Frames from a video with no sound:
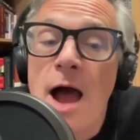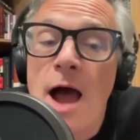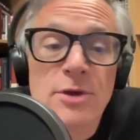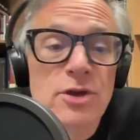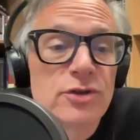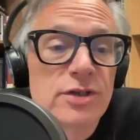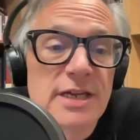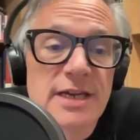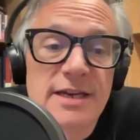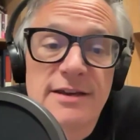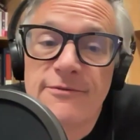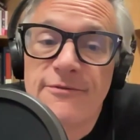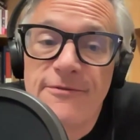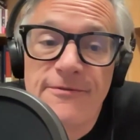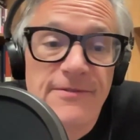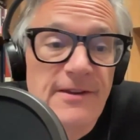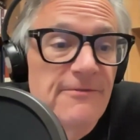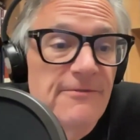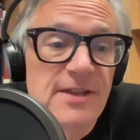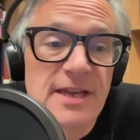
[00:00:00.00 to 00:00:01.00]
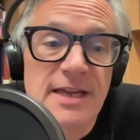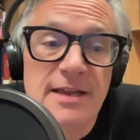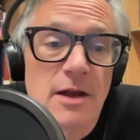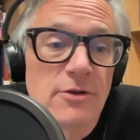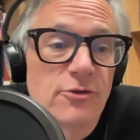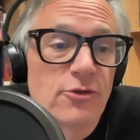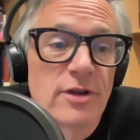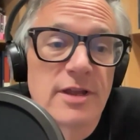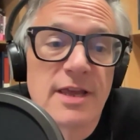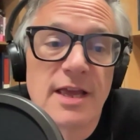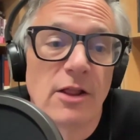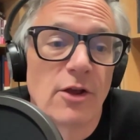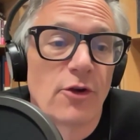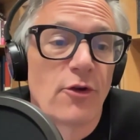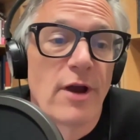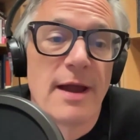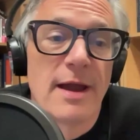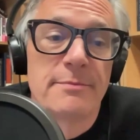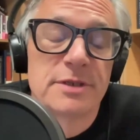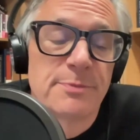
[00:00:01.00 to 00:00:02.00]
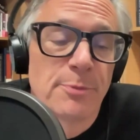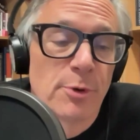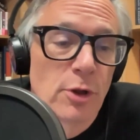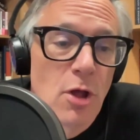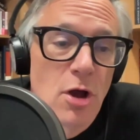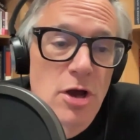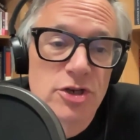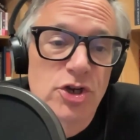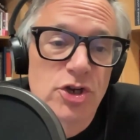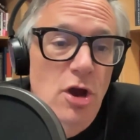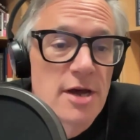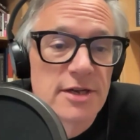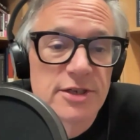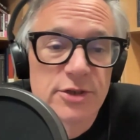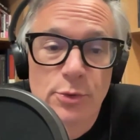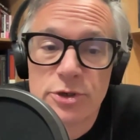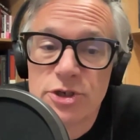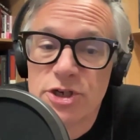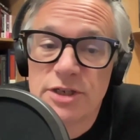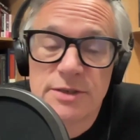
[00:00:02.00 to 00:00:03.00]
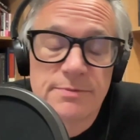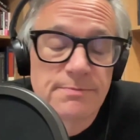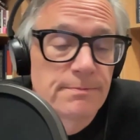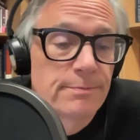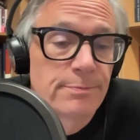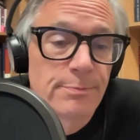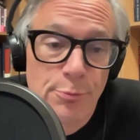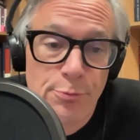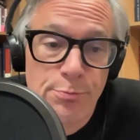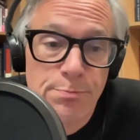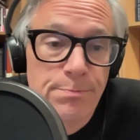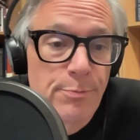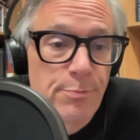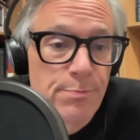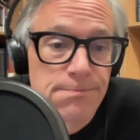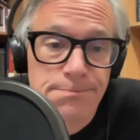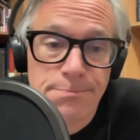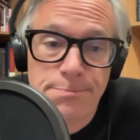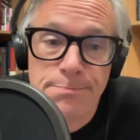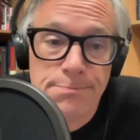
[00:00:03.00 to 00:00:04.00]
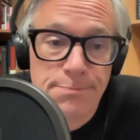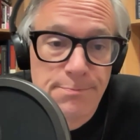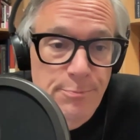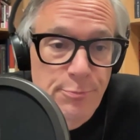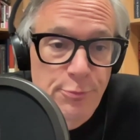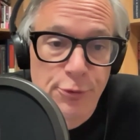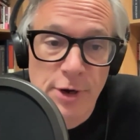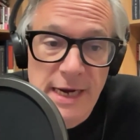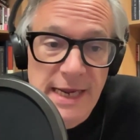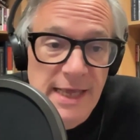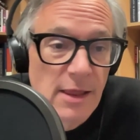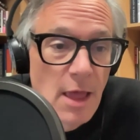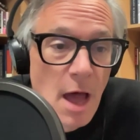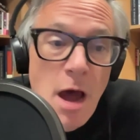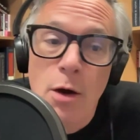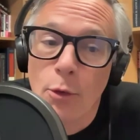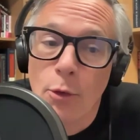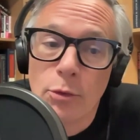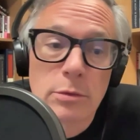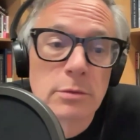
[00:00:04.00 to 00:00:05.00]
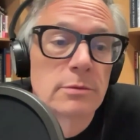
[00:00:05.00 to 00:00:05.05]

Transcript: I'm using 1,500 kilograms per launch cost, which is pretty low.